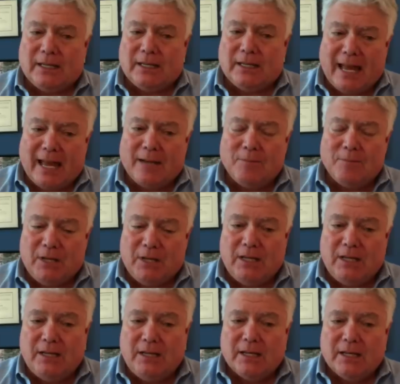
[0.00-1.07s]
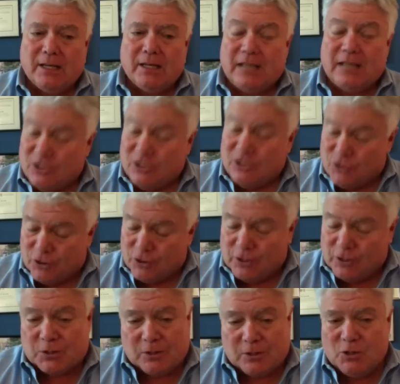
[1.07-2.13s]
can be
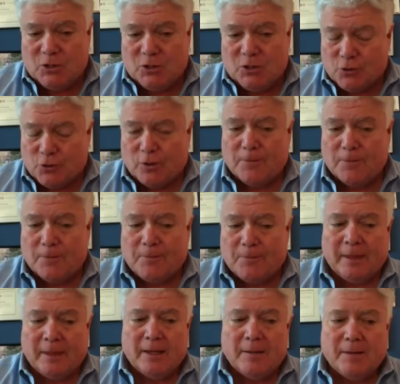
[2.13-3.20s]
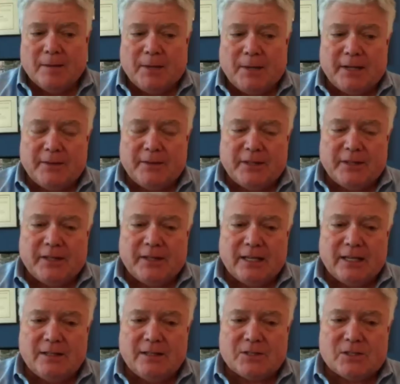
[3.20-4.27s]
dangerous, to be sure. But on the other
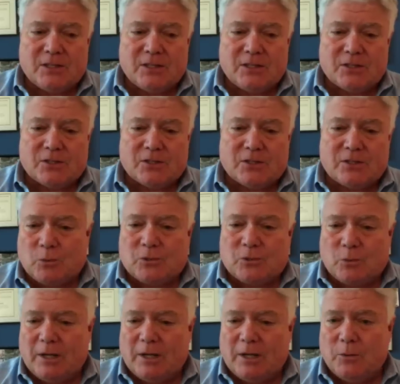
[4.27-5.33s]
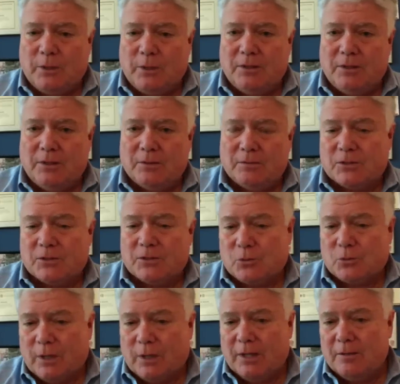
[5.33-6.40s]
hand, it's the
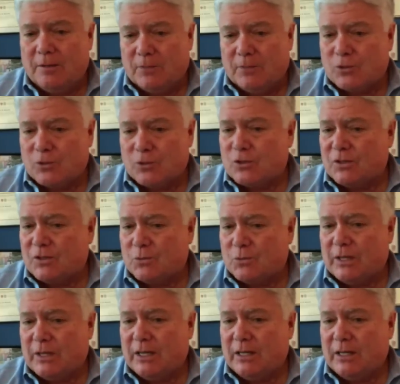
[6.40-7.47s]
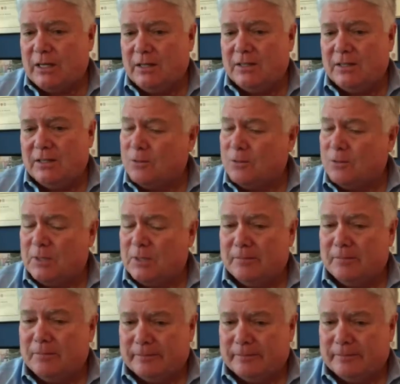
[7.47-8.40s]
way most of us with ADD tend to be.